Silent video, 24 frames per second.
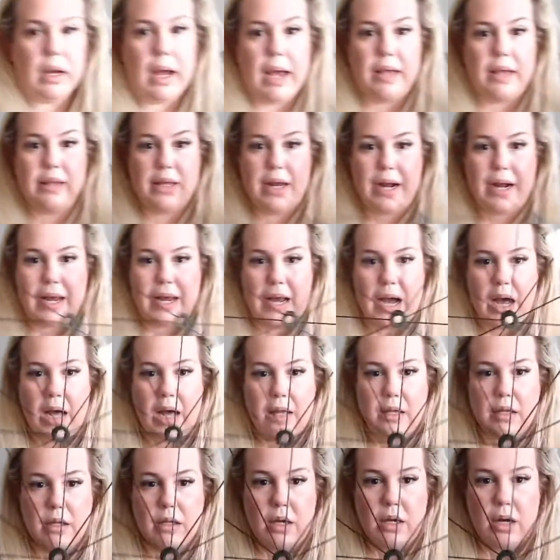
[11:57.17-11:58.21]
And then I
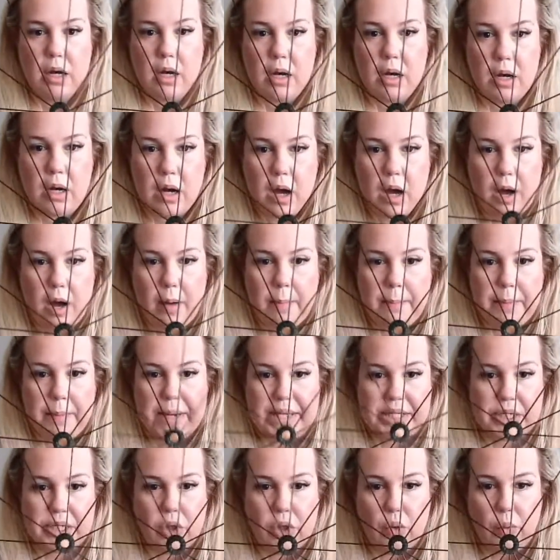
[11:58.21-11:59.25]
got the
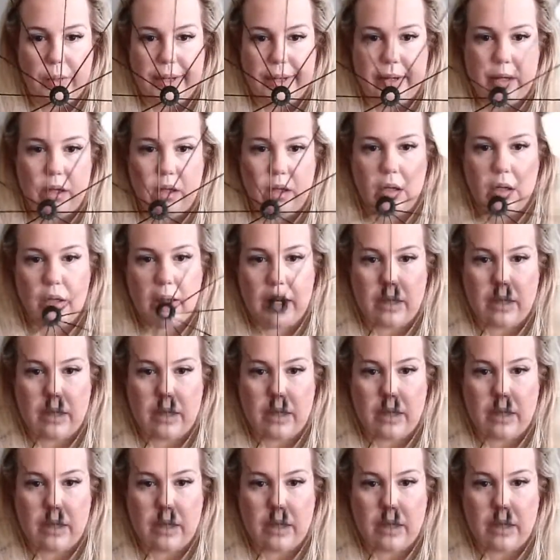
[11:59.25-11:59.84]
bicycle wheel or